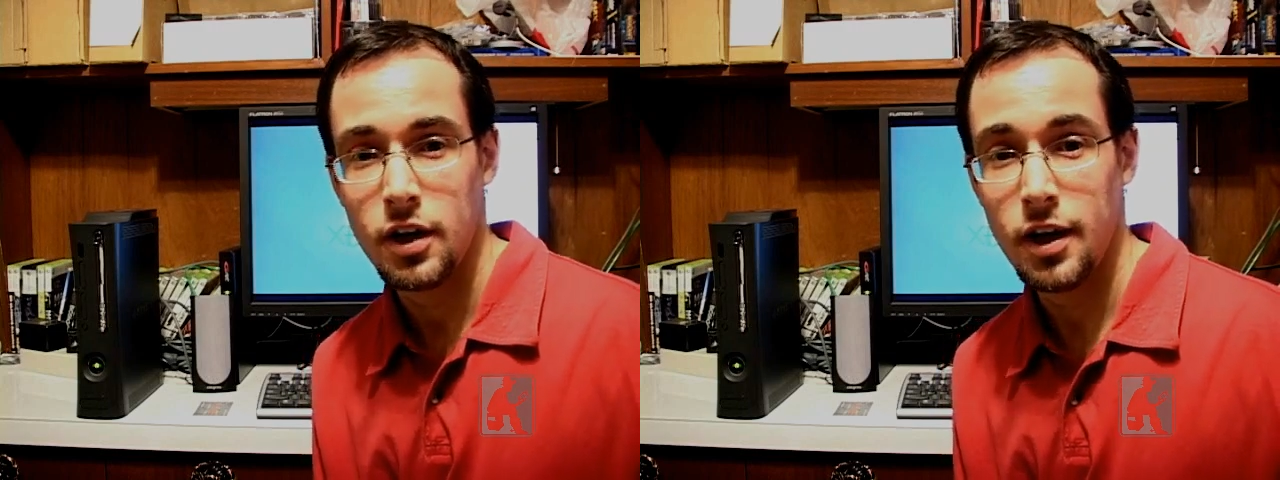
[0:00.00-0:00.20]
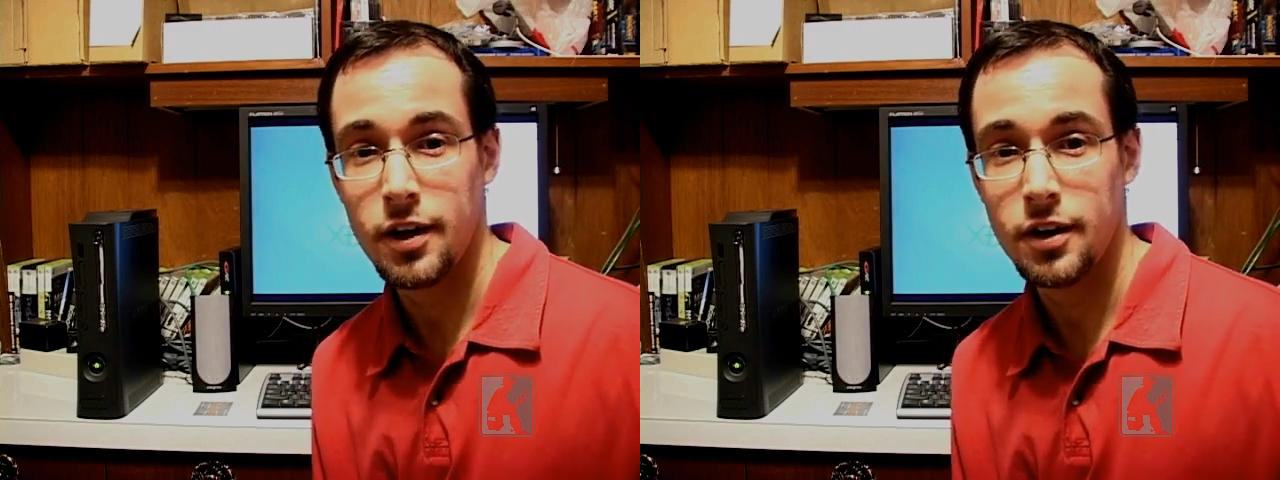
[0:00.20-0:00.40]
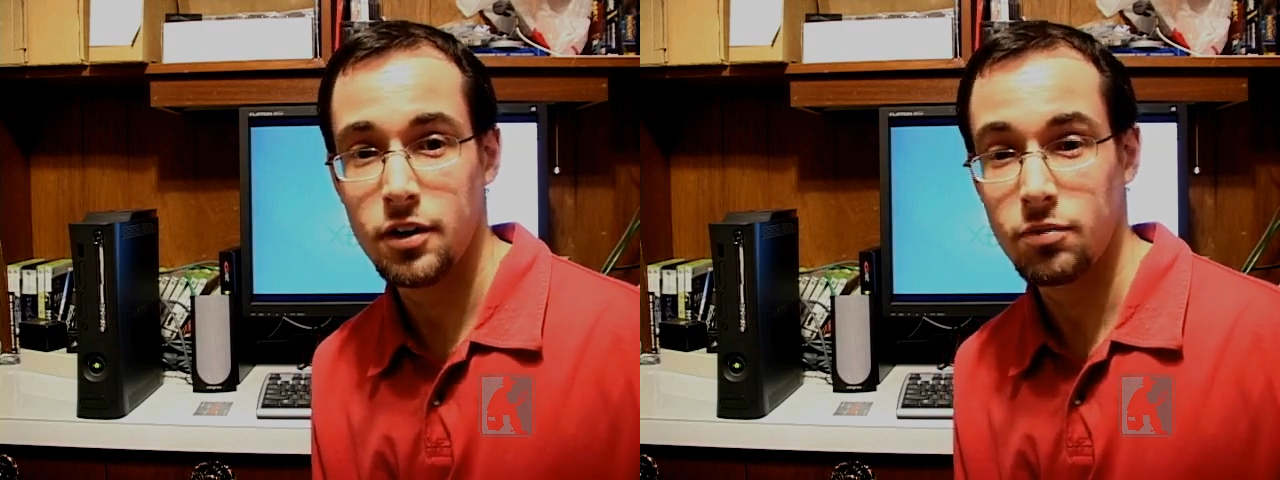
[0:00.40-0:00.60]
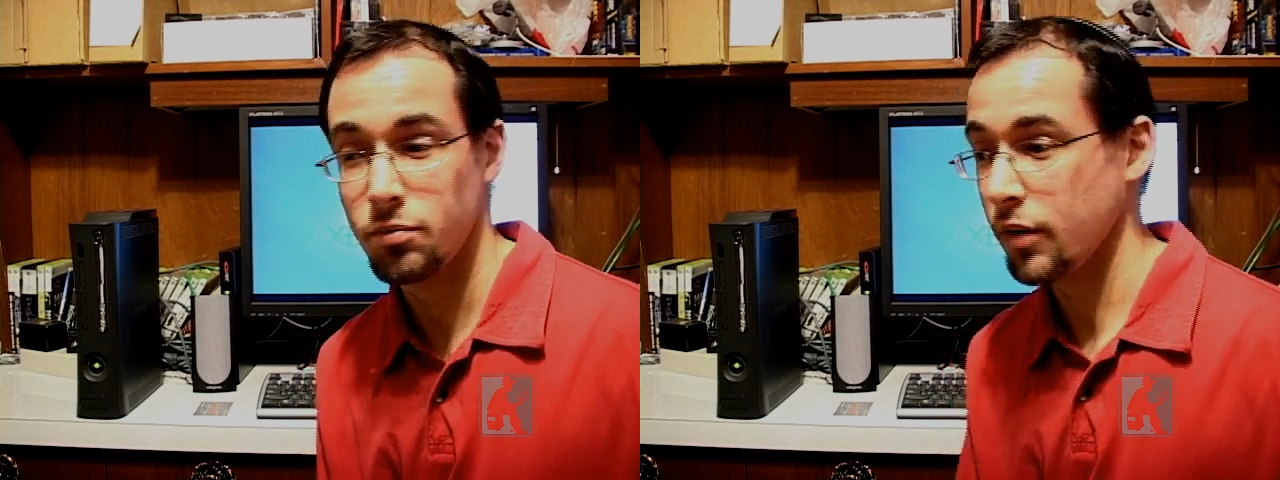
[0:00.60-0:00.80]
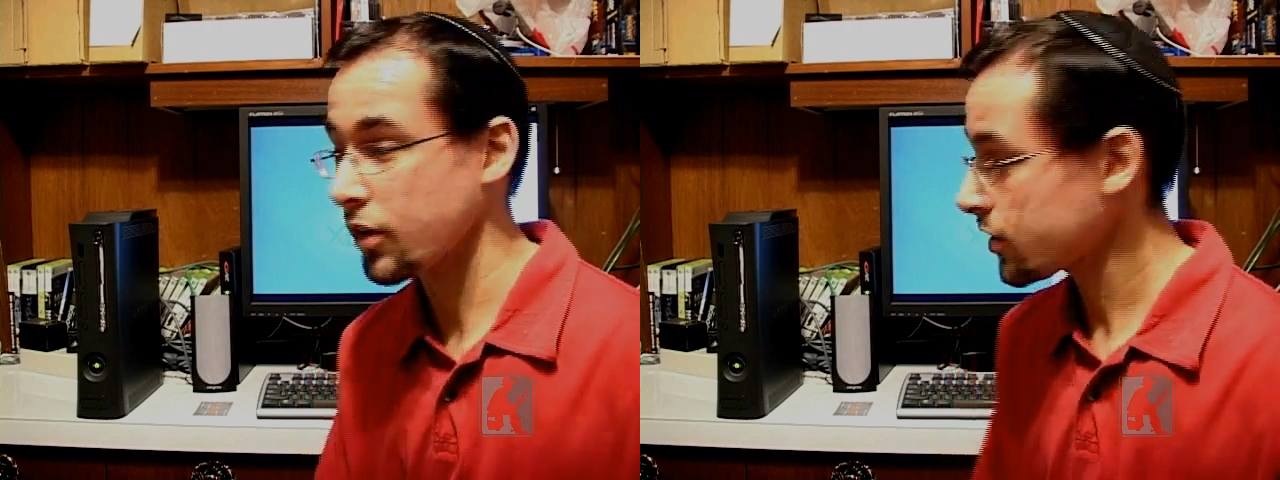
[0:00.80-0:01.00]
And
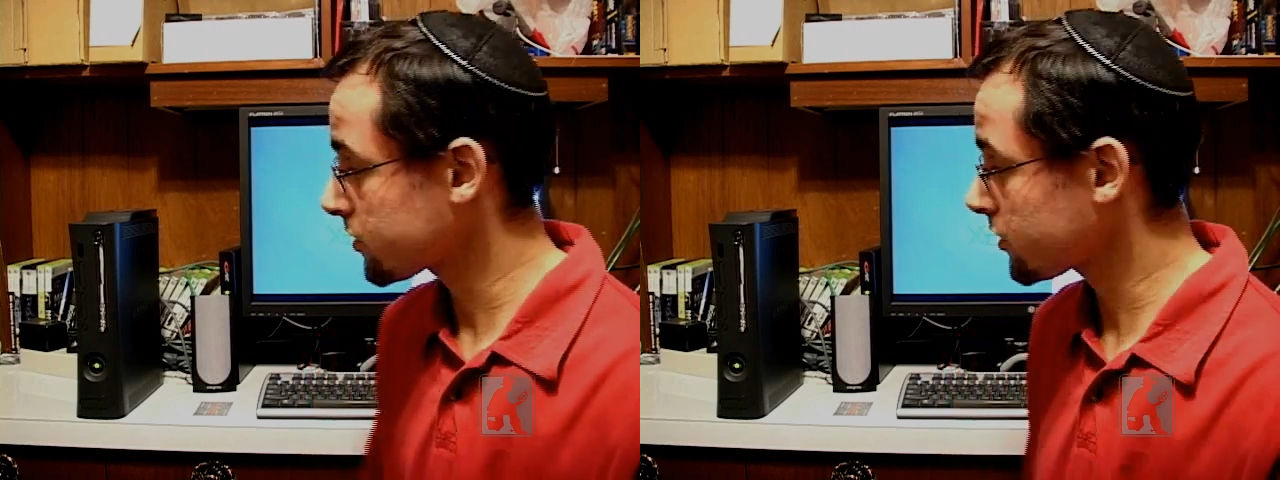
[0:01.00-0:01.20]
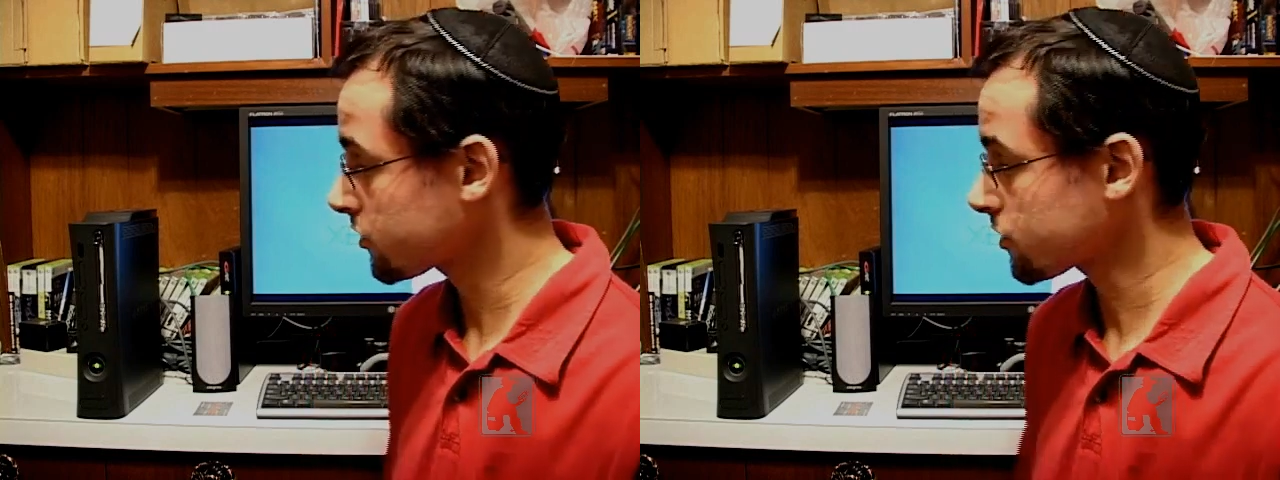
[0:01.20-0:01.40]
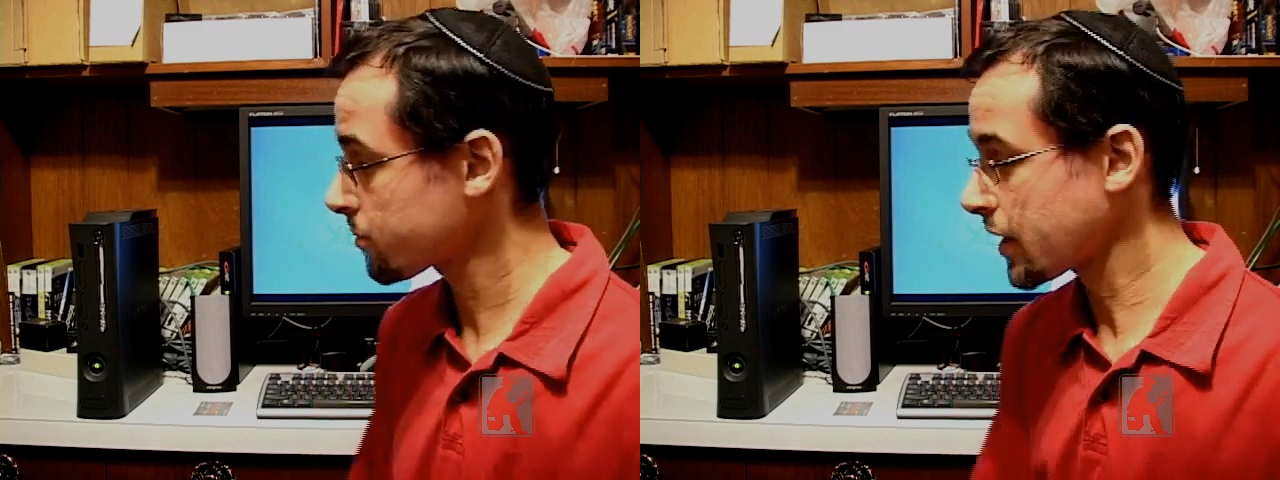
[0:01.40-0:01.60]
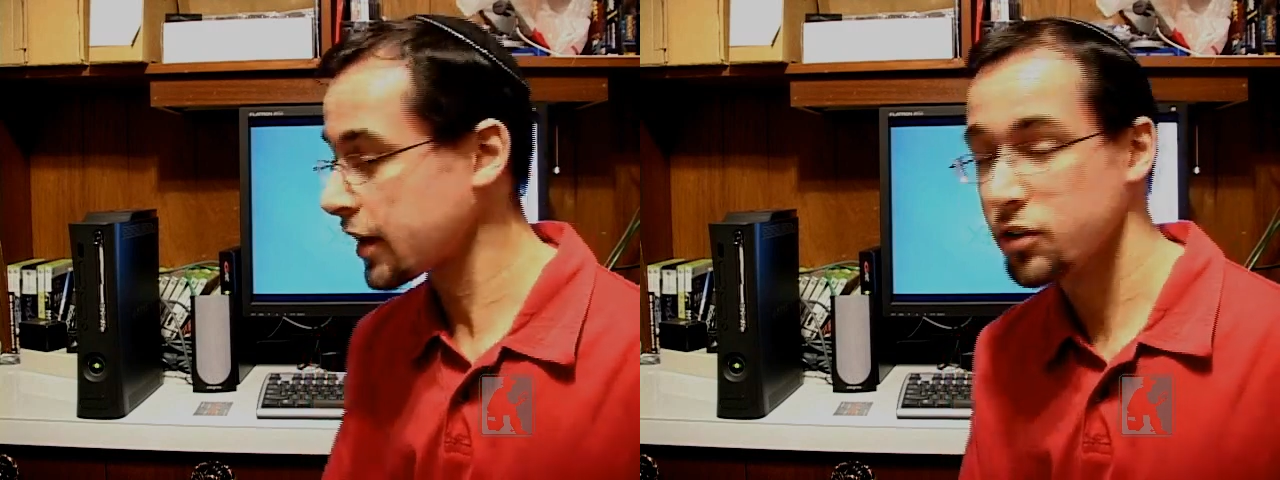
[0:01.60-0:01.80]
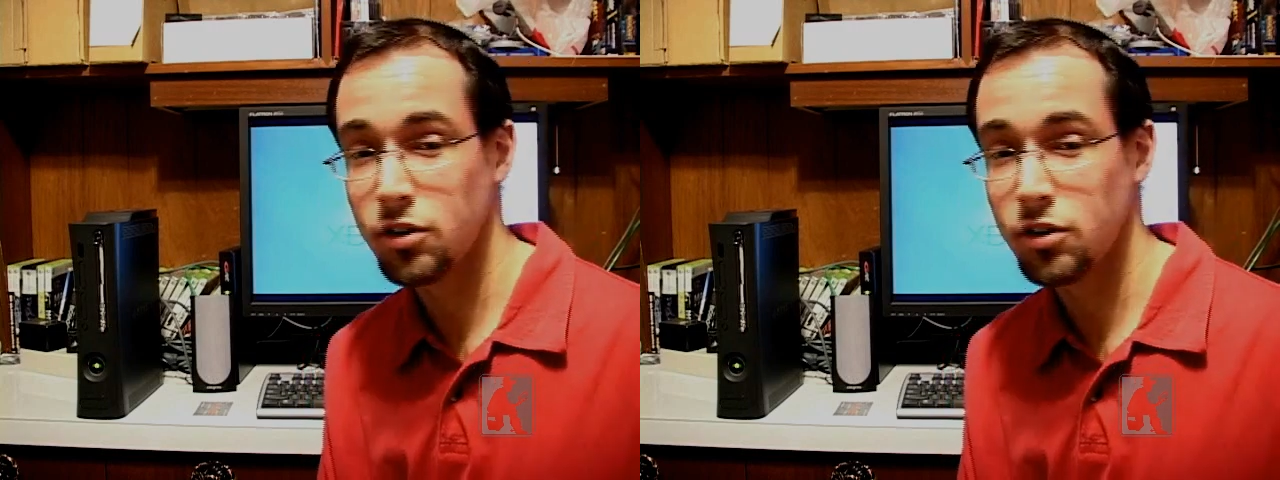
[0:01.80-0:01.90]
I've got a system back,